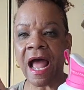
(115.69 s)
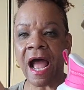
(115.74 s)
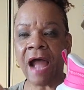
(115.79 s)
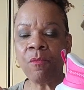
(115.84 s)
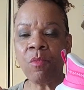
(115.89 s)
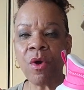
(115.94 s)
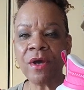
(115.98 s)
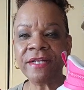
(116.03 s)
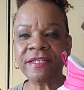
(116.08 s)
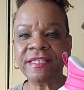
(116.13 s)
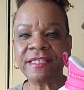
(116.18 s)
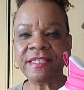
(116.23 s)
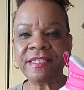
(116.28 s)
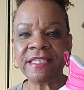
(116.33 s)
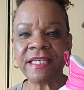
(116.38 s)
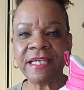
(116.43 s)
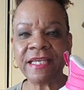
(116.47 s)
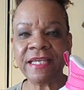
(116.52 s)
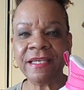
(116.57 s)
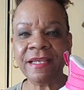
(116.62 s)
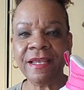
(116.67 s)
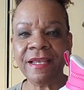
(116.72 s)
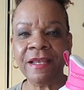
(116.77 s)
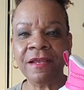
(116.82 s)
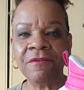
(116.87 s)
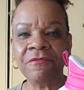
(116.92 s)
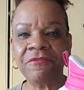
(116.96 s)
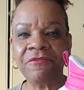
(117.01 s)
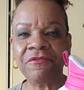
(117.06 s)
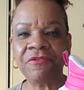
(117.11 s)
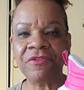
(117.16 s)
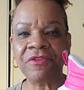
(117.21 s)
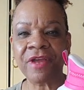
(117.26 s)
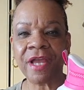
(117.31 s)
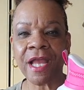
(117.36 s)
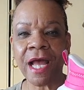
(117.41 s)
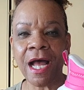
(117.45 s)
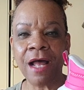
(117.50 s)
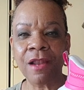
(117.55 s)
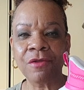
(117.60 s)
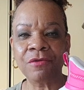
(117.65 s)
I want to see if the
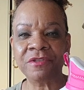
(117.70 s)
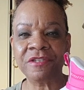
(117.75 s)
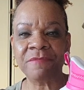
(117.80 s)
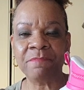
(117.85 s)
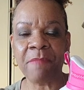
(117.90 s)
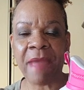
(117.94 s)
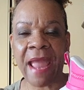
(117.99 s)
colors